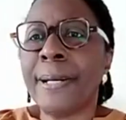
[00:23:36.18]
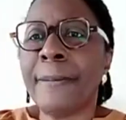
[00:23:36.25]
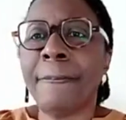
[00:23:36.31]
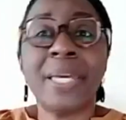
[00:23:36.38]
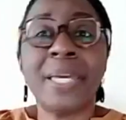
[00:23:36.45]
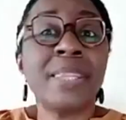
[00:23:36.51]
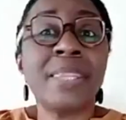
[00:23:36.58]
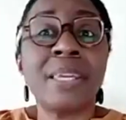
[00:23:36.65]

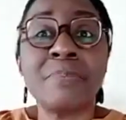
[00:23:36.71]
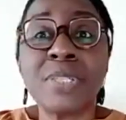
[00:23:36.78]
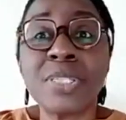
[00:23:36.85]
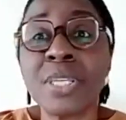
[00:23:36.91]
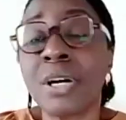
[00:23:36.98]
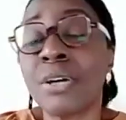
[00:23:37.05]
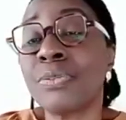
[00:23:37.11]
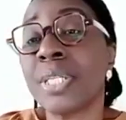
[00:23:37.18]
in
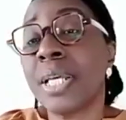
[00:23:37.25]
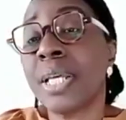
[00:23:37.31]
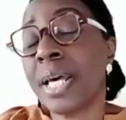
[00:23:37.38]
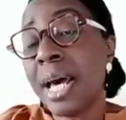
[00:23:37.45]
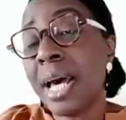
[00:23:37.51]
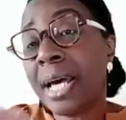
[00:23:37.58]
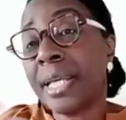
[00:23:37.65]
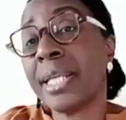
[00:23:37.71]
themselves
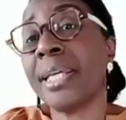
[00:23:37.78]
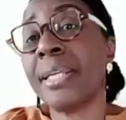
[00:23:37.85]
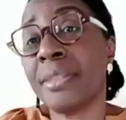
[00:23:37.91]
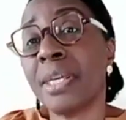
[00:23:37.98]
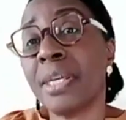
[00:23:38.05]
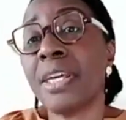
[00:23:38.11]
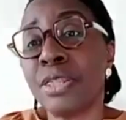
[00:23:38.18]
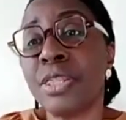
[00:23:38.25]
and
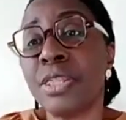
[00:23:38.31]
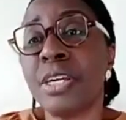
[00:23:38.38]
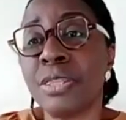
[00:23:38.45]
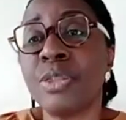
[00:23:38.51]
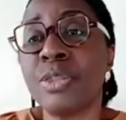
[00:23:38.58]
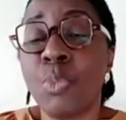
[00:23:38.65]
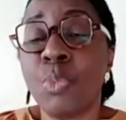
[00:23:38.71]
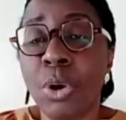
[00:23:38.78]
in the
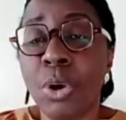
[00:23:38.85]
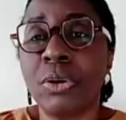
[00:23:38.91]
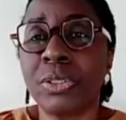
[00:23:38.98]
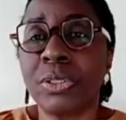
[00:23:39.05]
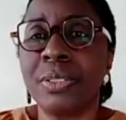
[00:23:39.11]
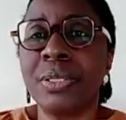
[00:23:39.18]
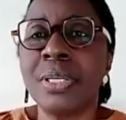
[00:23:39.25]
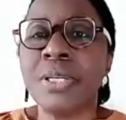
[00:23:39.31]
world.
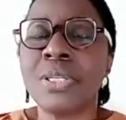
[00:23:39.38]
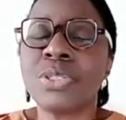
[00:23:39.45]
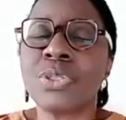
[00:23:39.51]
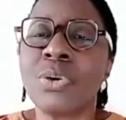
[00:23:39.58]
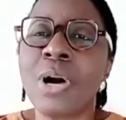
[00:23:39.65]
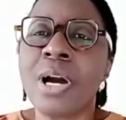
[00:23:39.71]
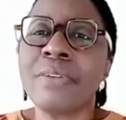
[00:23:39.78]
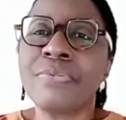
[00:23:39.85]
So
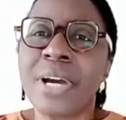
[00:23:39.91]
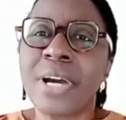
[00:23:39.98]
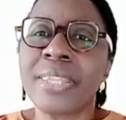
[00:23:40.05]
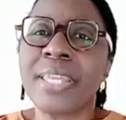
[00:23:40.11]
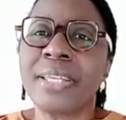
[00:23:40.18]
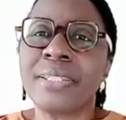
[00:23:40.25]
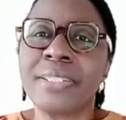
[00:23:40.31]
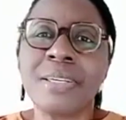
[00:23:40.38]
I find
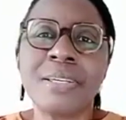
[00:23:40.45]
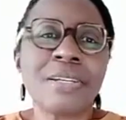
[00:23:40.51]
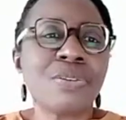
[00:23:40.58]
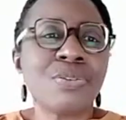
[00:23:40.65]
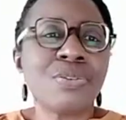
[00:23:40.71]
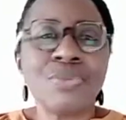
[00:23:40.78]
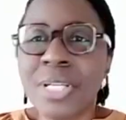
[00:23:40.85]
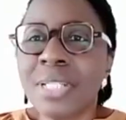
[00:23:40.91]
that
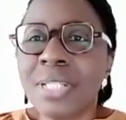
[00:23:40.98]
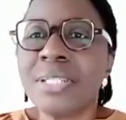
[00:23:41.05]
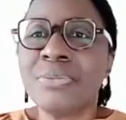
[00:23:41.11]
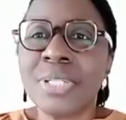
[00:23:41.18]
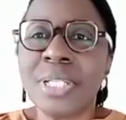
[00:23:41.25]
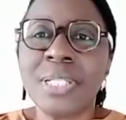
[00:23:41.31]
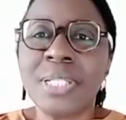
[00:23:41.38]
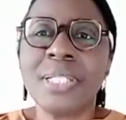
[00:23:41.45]
really,
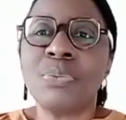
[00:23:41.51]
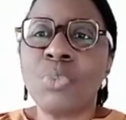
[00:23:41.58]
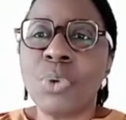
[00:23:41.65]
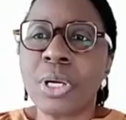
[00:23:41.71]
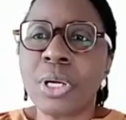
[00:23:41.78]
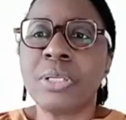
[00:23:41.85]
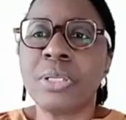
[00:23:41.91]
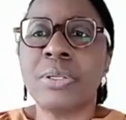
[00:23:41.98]
really
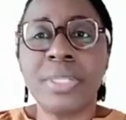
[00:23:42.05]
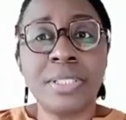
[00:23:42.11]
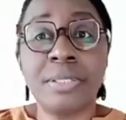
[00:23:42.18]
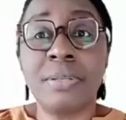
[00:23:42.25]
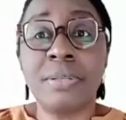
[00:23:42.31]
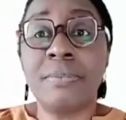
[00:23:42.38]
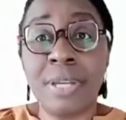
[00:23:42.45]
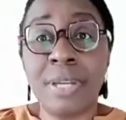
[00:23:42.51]
working on these
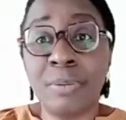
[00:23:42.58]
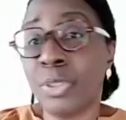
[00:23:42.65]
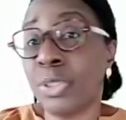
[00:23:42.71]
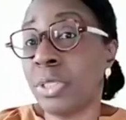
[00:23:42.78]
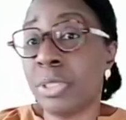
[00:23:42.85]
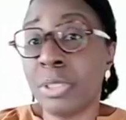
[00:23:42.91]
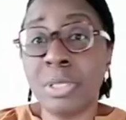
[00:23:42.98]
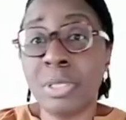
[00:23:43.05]
love
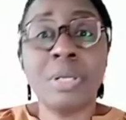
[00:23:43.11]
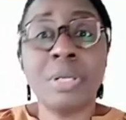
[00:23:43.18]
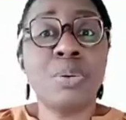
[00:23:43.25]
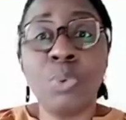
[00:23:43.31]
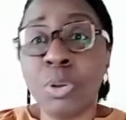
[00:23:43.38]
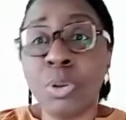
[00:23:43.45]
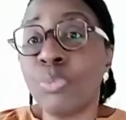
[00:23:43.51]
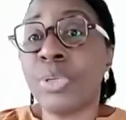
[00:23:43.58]
languages
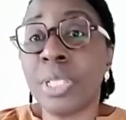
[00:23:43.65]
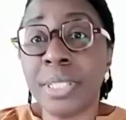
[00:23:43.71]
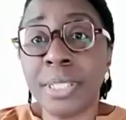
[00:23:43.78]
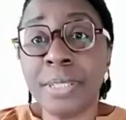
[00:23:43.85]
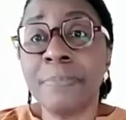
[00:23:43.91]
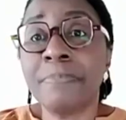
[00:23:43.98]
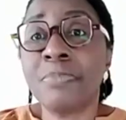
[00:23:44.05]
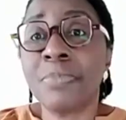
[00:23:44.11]
will really
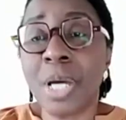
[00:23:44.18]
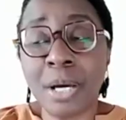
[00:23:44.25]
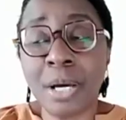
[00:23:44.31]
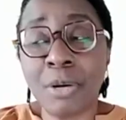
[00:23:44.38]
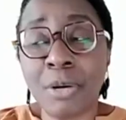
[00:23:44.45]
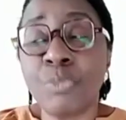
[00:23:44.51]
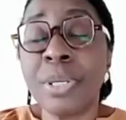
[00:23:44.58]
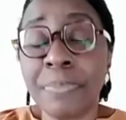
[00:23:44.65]

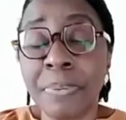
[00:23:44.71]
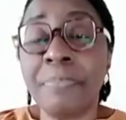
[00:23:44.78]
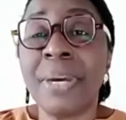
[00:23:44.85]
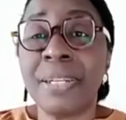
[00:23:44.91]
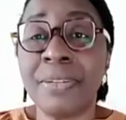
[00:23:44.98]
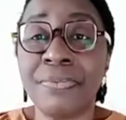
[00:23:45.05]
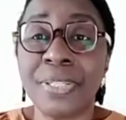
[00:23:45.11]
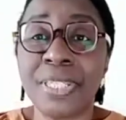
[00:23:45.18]
reap
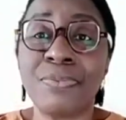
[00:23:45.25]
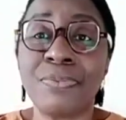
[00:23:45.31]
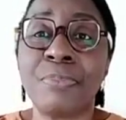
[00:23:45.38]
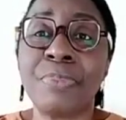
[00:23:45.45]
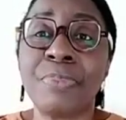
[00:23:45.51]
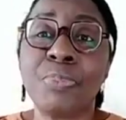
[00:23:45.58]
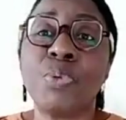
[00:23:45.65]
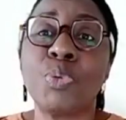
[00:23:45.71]
benefits for
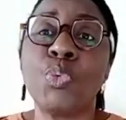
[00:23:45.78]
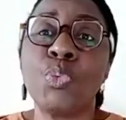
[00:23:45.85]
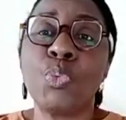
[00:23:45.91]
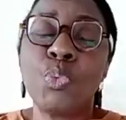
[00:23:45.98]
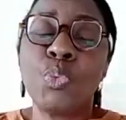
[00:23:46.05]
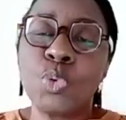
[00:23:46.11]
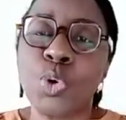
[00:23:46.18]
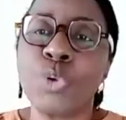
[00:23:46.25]
people who
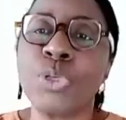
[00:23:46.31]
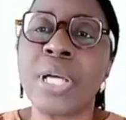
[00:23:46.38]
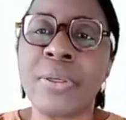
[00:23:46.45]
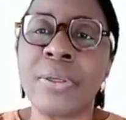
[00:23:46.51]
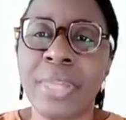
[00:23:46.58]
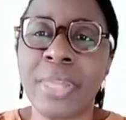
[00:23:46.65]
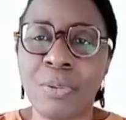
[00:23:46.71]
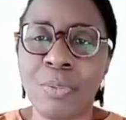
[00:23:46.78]
go down
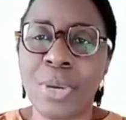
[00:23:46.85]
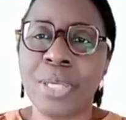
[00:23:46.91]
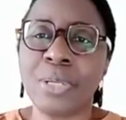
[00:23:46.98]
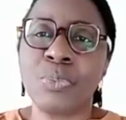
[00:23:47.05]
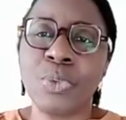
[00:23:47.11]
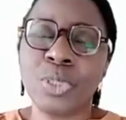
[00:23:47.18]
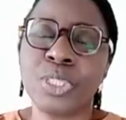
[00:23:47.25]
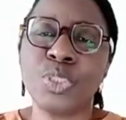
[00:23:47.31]
that way,
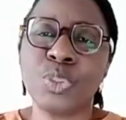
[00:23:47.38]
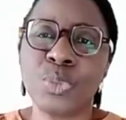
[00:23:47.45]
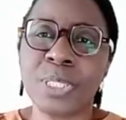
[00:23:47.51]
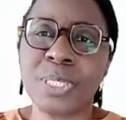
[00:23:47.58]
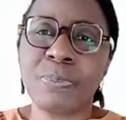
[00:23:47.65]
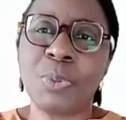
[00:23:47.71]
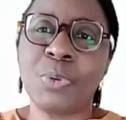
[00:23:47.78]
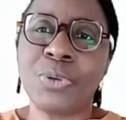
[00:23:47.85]
wanting to
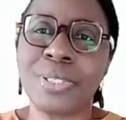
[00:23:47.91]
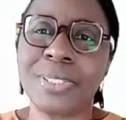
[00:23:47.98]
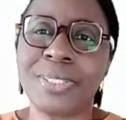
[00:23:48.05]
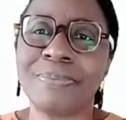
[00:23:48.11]
explore it.